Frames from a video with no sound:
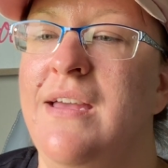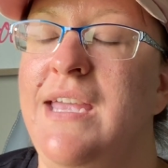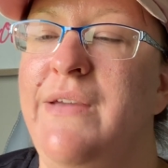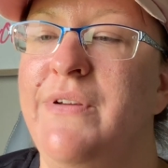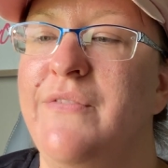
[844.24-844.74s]

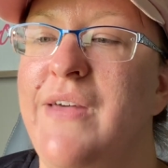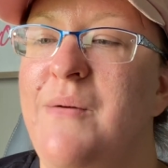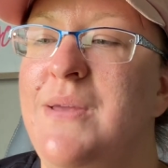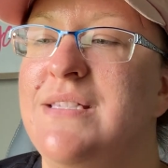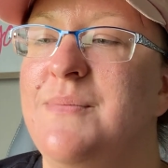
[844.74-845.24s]
even if
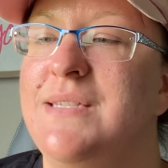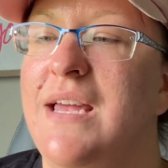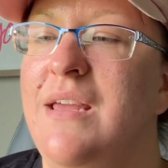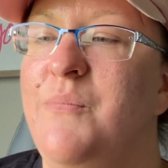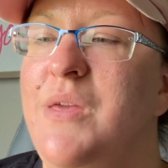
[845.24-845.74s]
that means
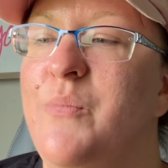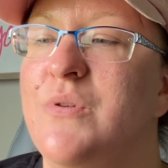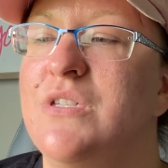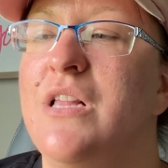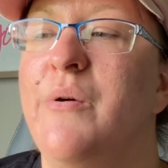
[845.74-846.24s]
upsetting
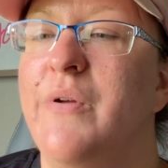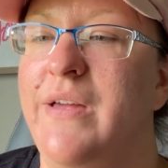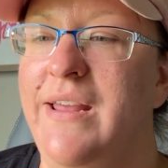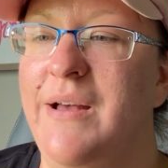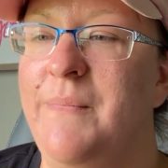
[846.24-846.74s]
people slower
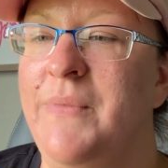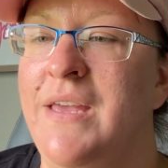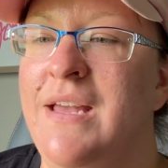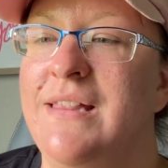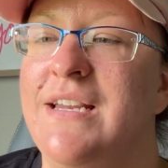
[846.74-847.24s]
than him.
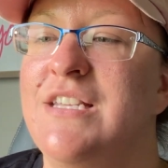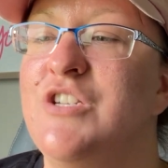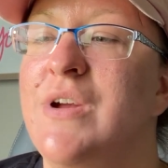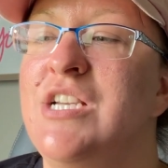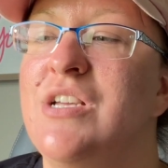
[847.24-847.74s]
Then a
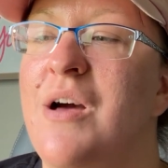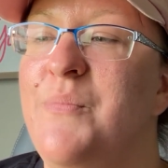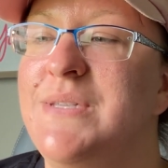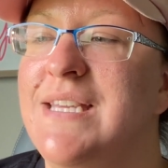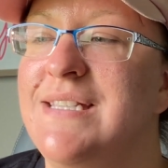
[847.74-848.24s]
strange
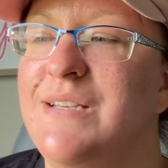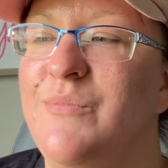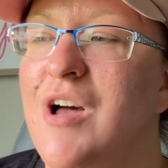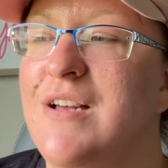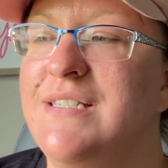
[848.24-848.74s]
compass gets
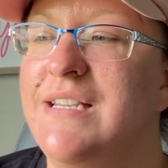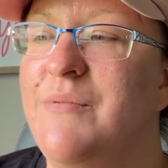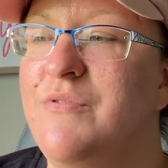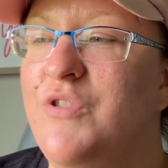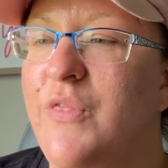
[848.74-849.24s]
him lost in
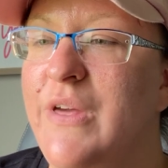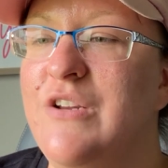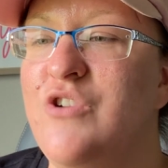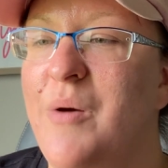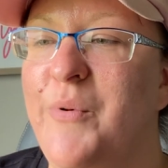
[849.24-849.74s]
a
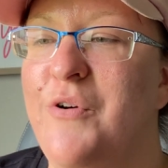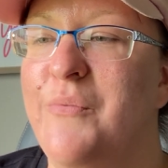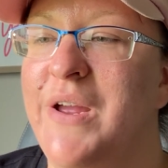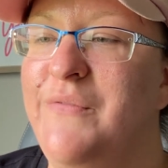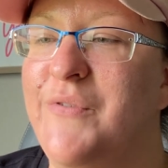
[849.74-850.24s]
thick
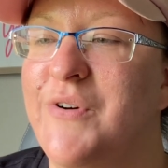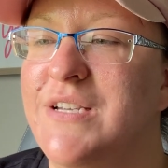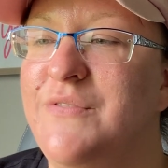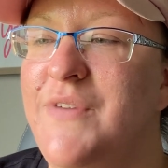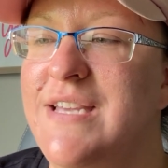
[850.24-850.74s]
tropical
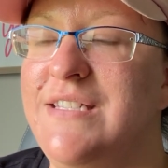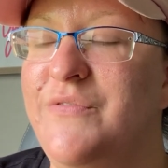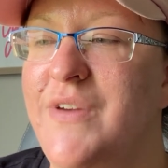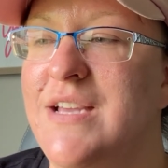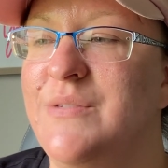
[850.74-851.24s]
rainforest, face to
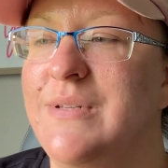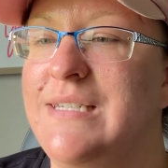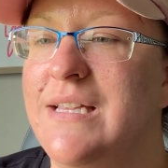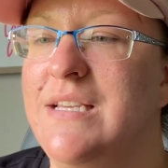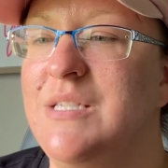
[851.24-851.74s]
face with
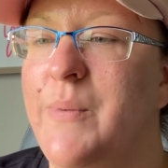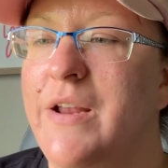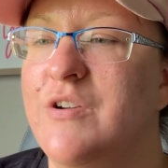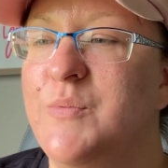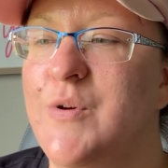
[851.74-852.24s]
deadly
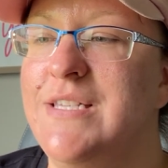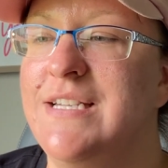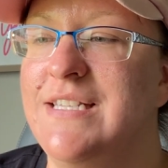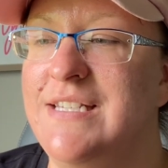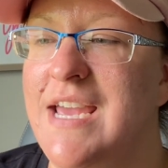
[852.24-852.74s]
spiders,
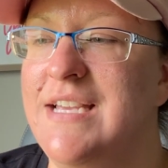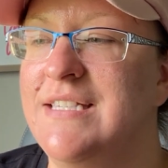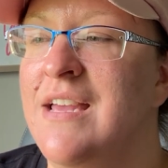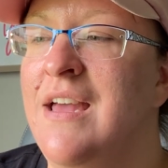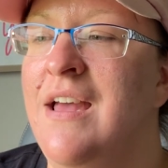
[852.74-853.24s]
poisonous snakes.